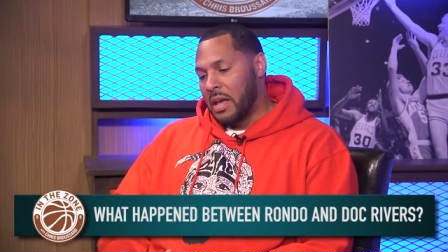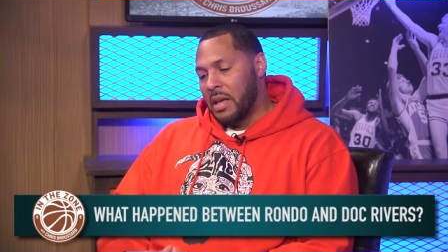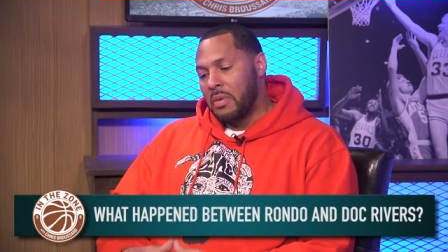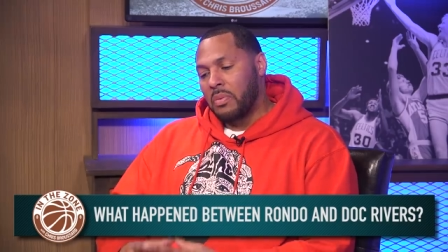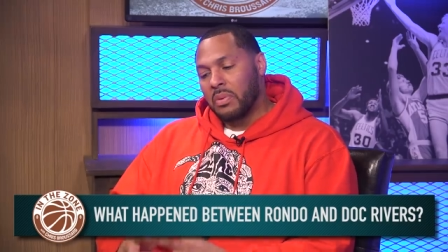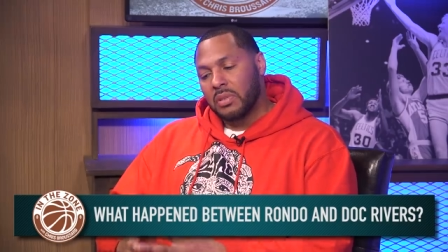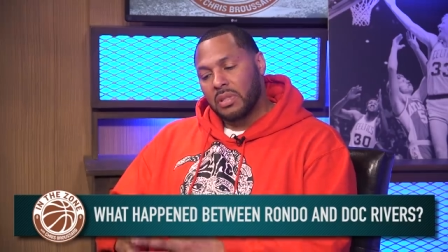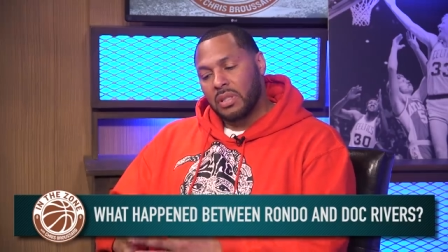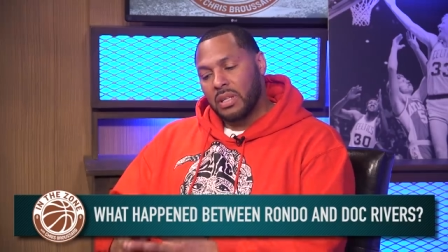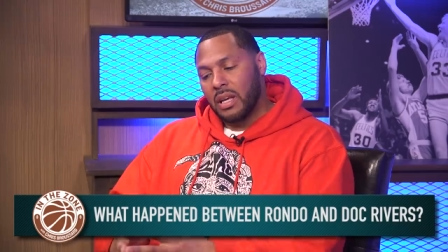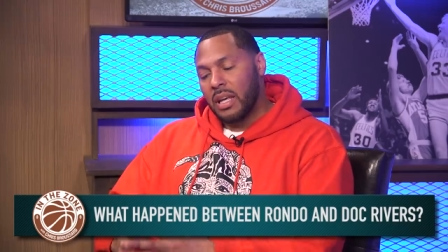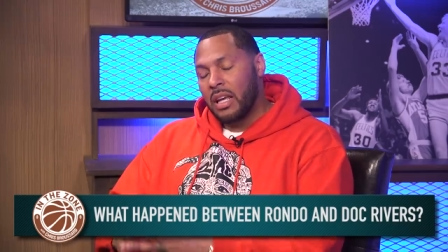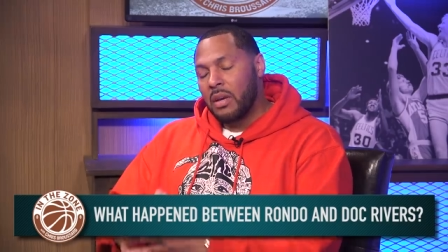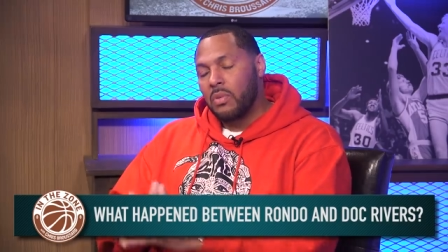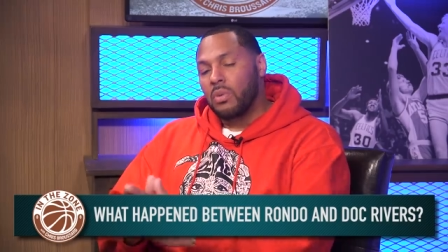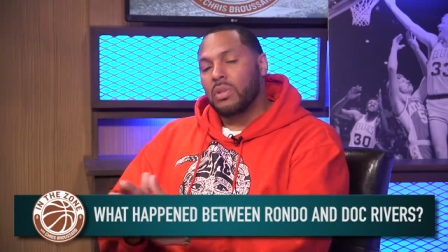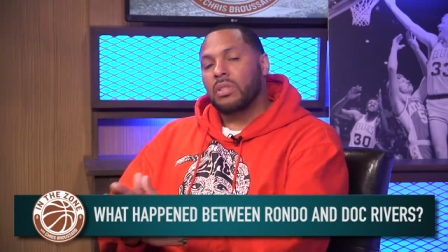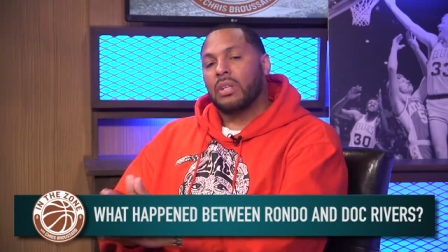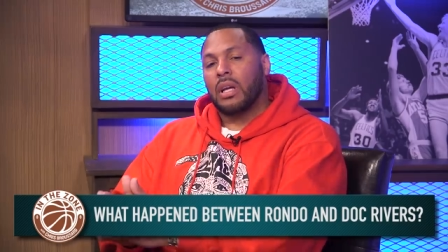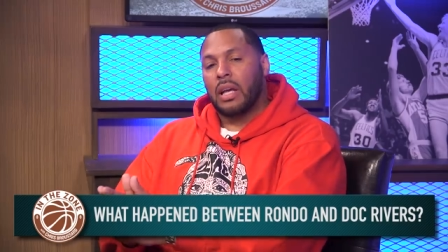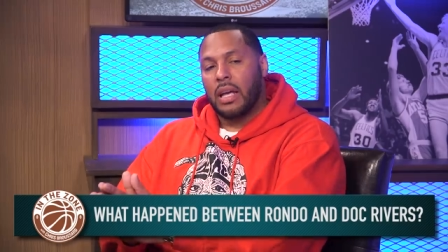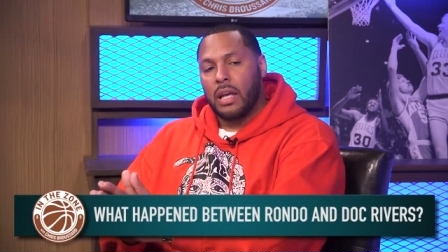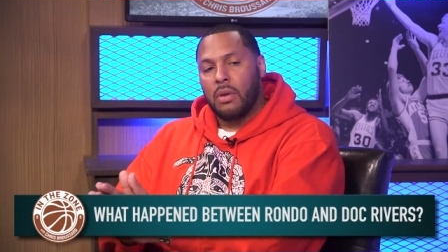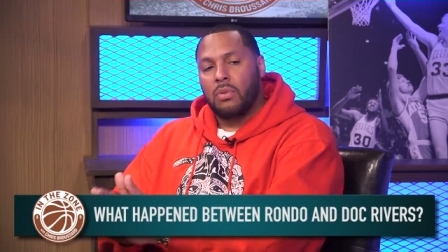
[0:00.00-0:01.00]
He was he
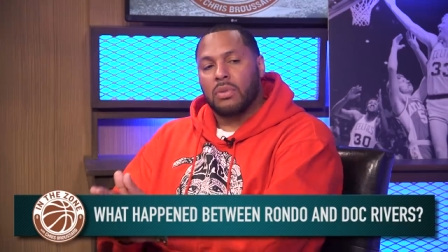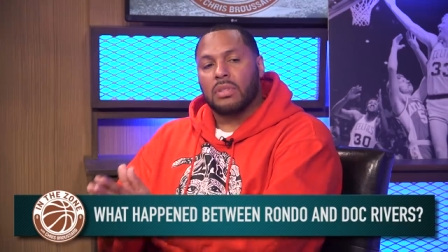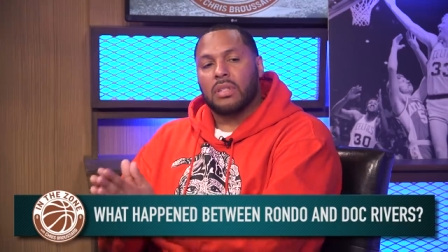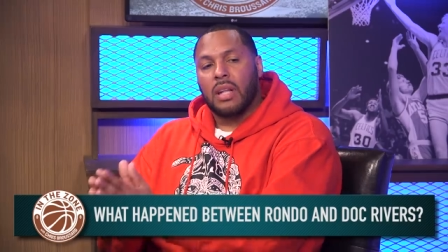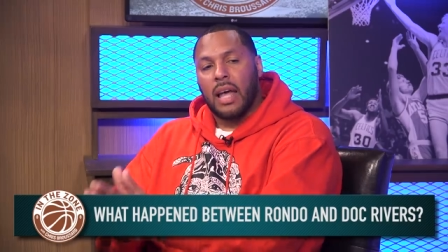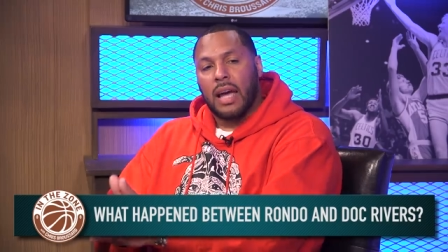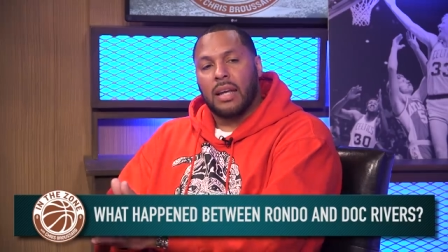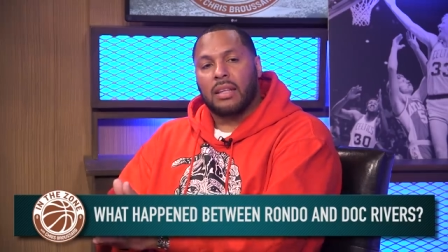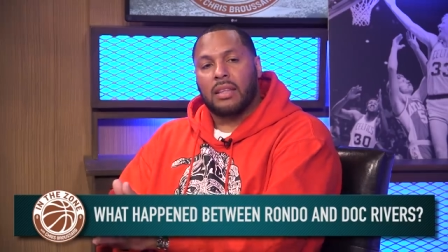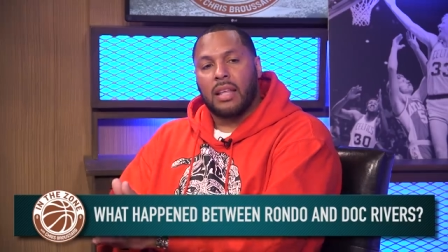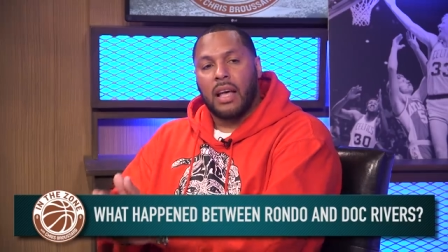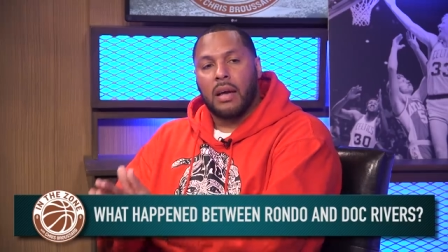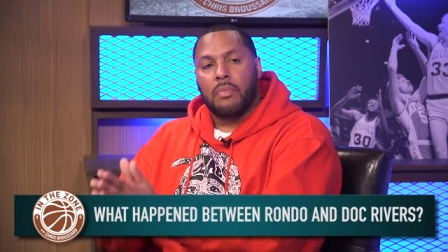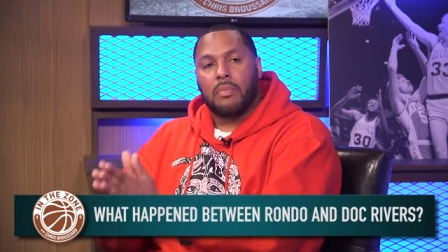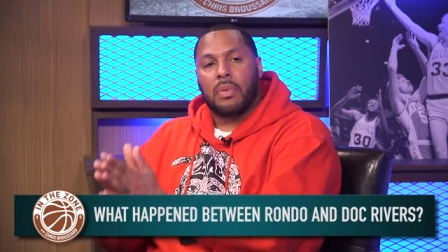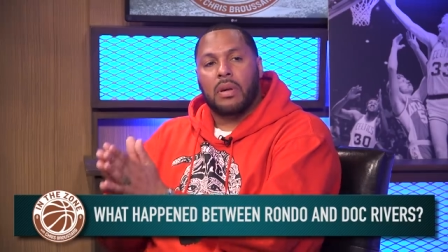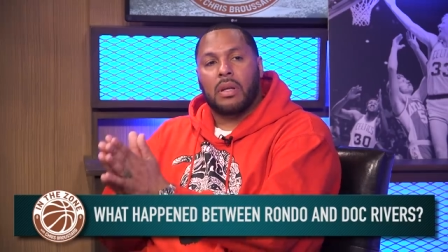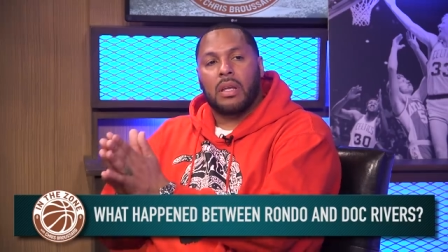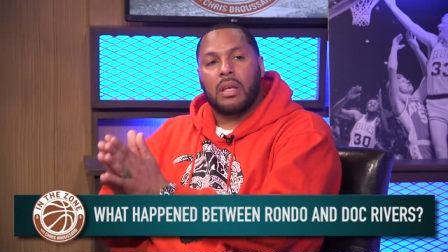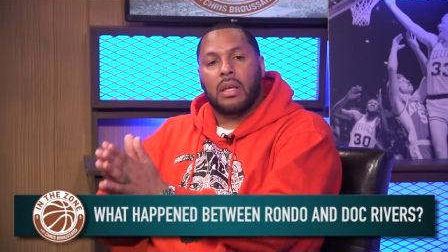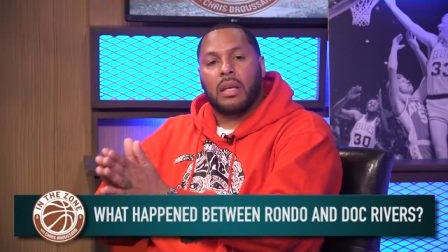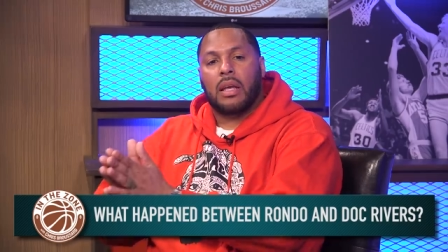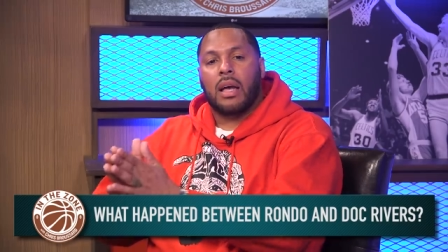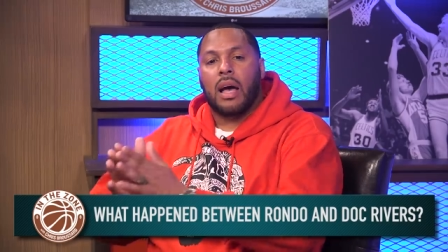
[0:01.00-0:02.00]
was he was like that,
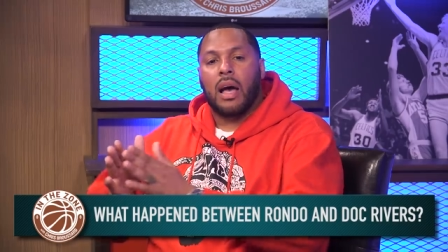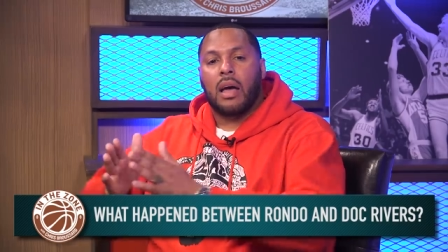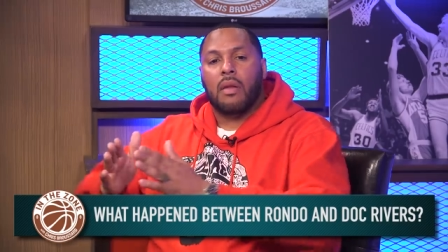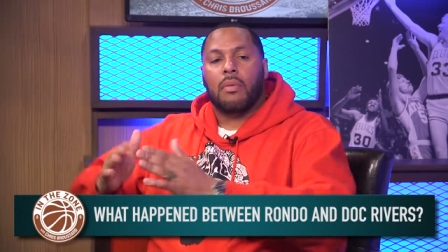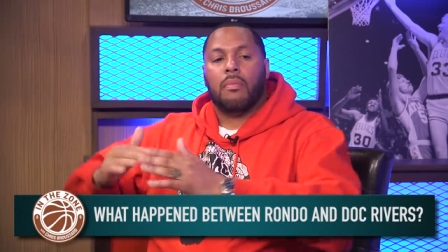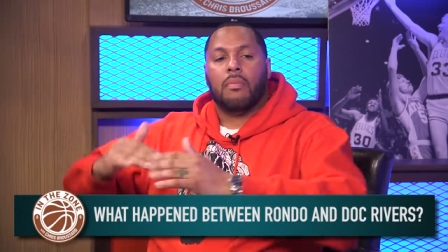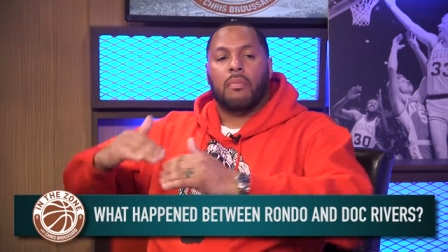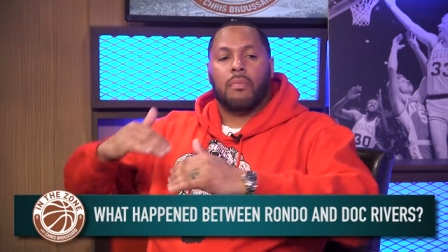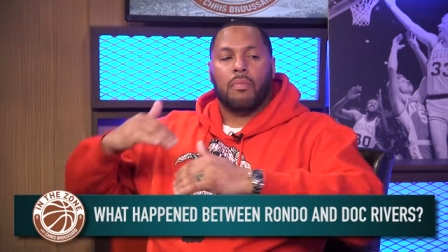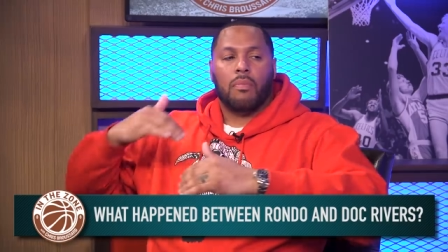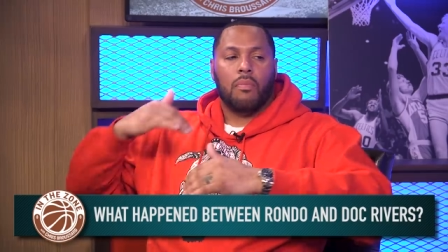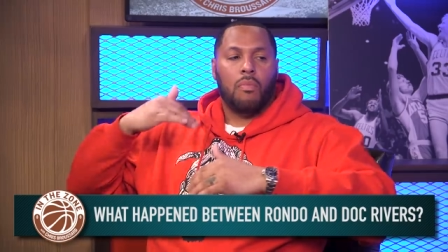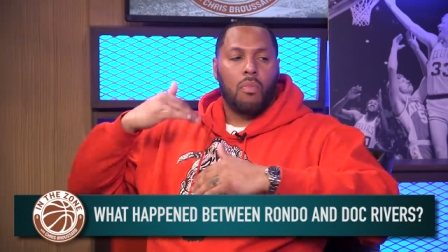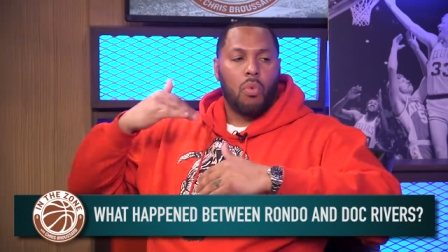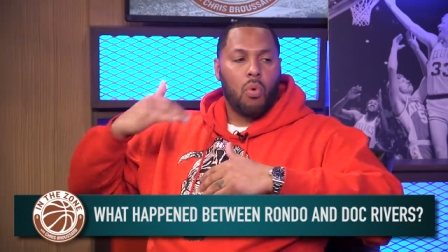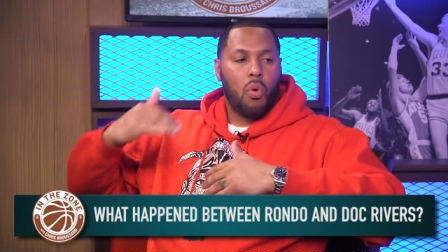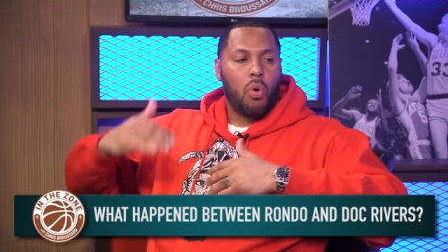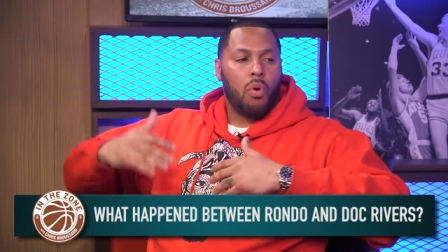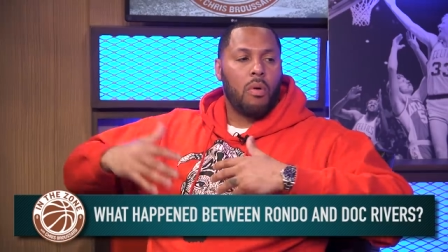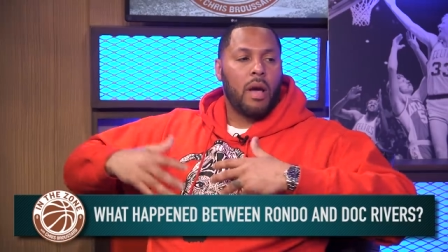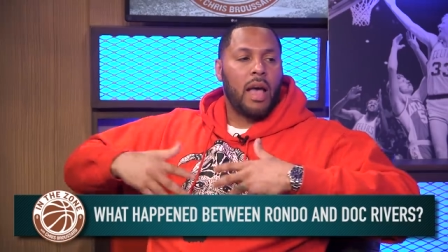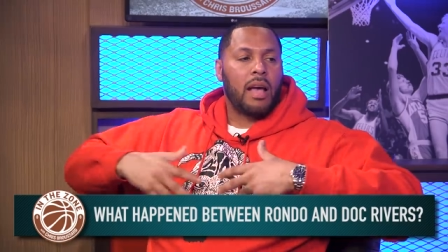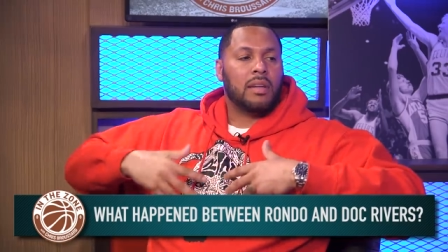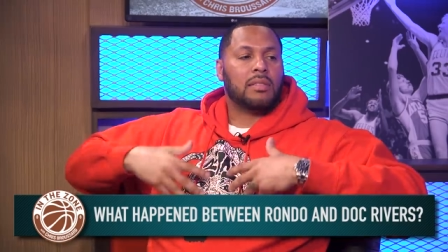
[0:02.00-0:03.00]
but he got
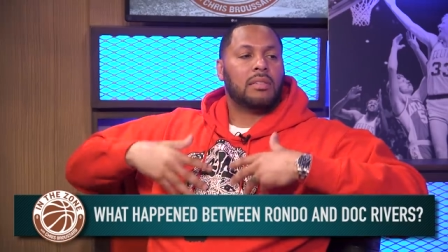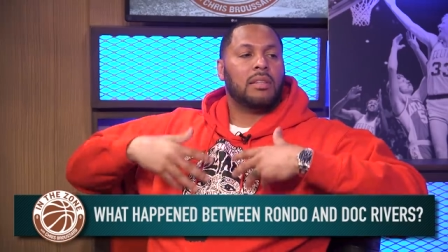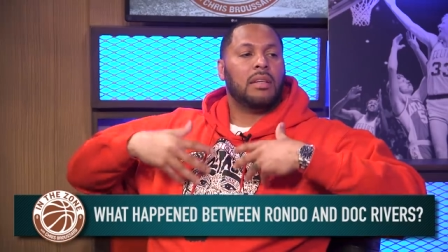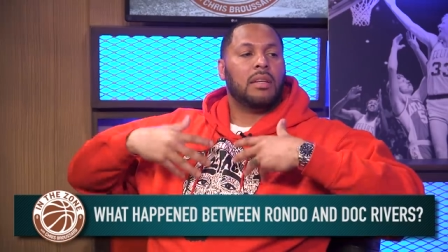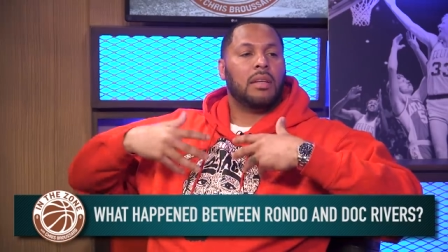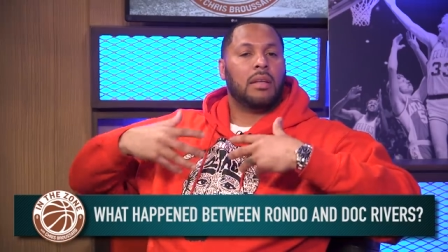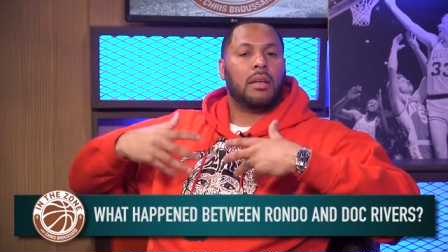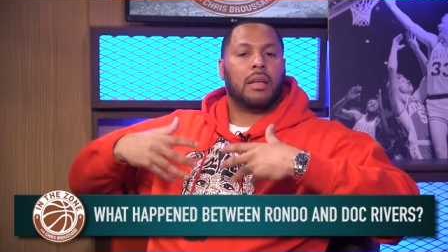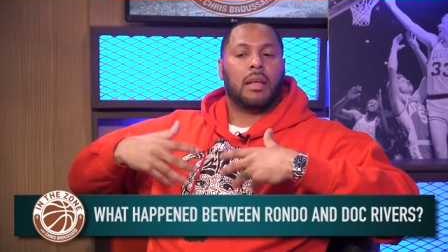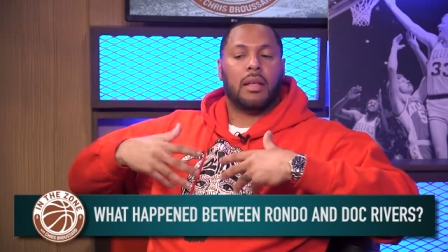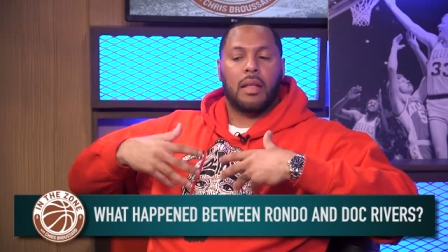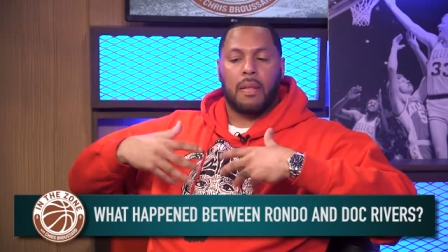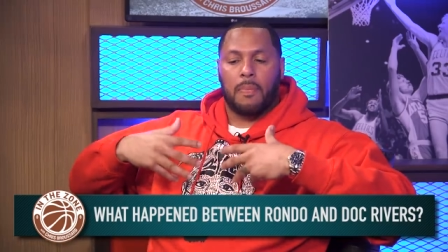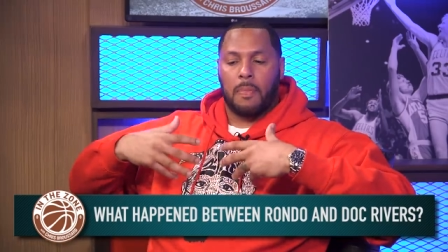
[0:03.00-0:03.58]
more as he